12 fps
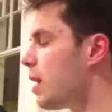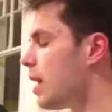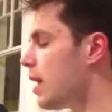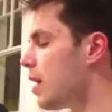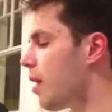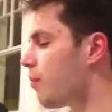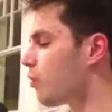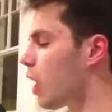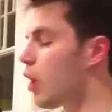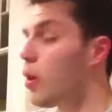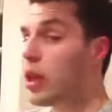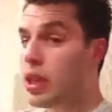Molina,
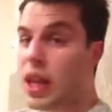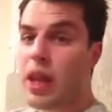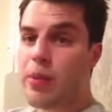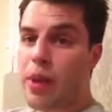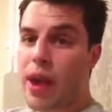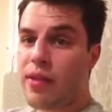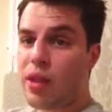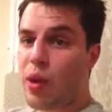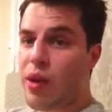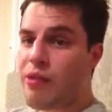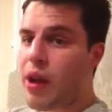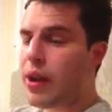and I keep
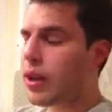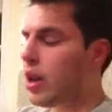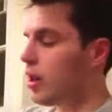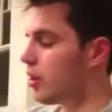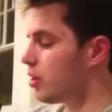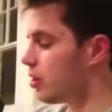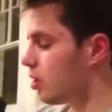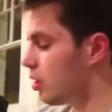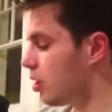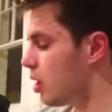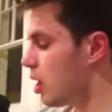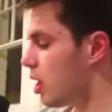heavyweight rankings,
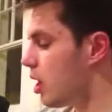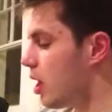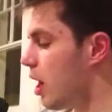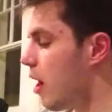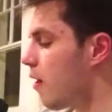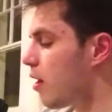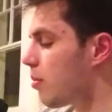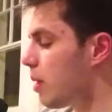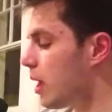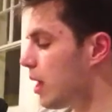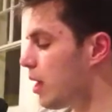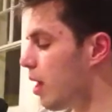Eric
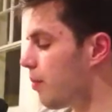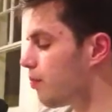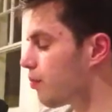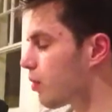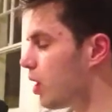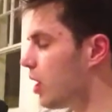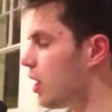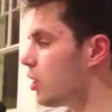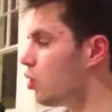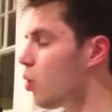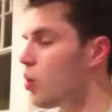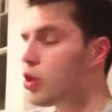Molina is
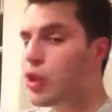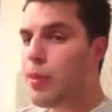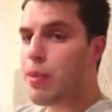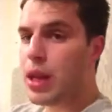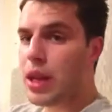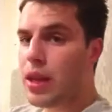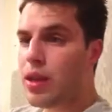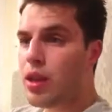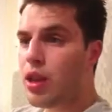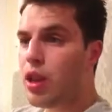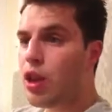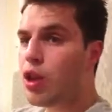not somebody
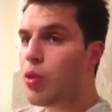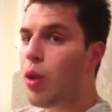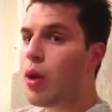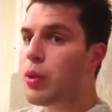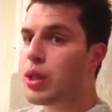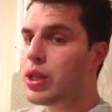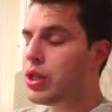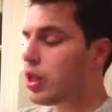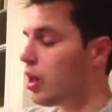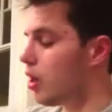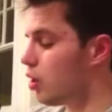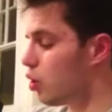who I would
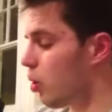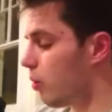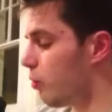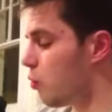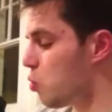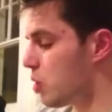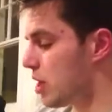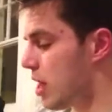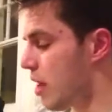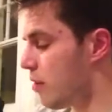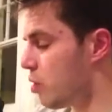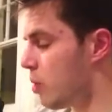consider a top 40
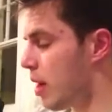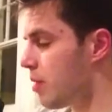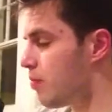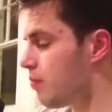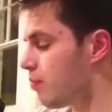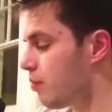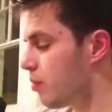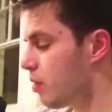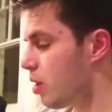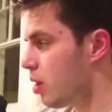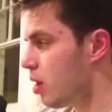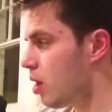heavyweight.
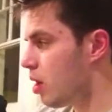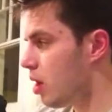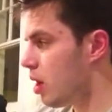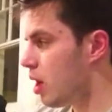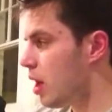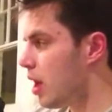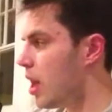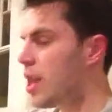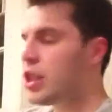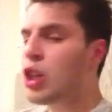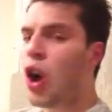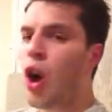It
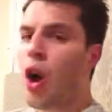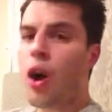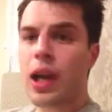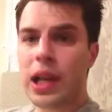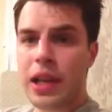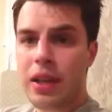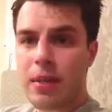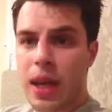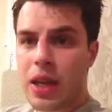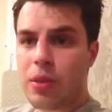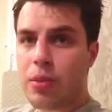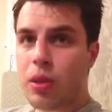is highly
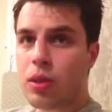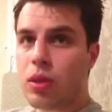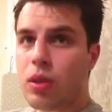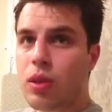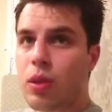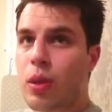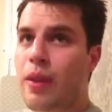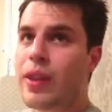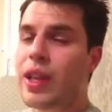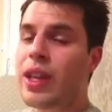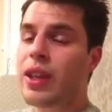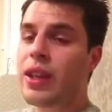debatable whether
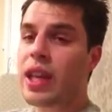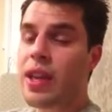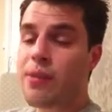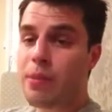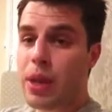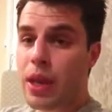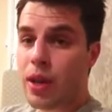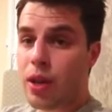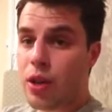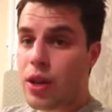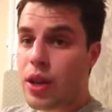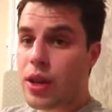he could even be
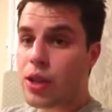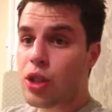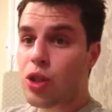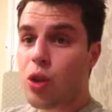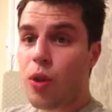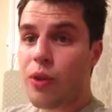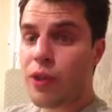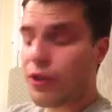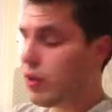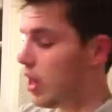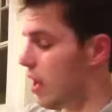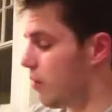included as a top
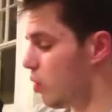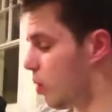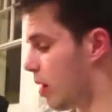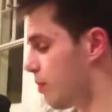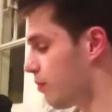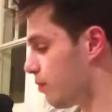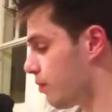50 heavyweight.